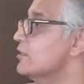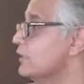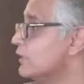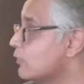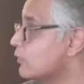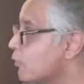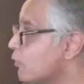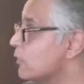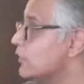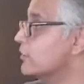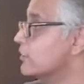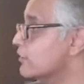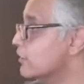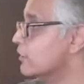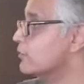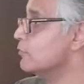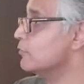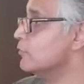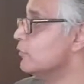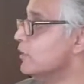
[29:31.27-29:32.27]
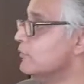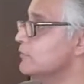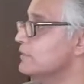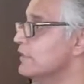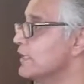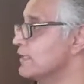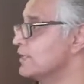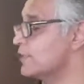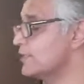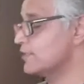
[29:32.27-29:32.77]
it will work incredibly well with
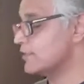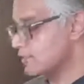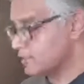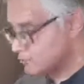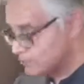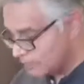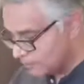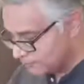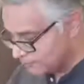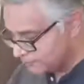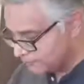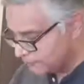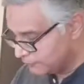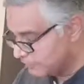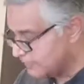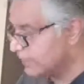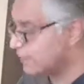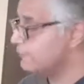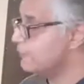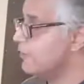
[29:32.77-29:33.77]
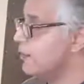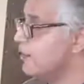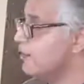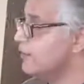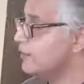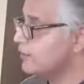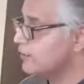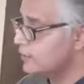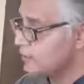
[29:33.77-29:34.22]
that atta as well, with that flour.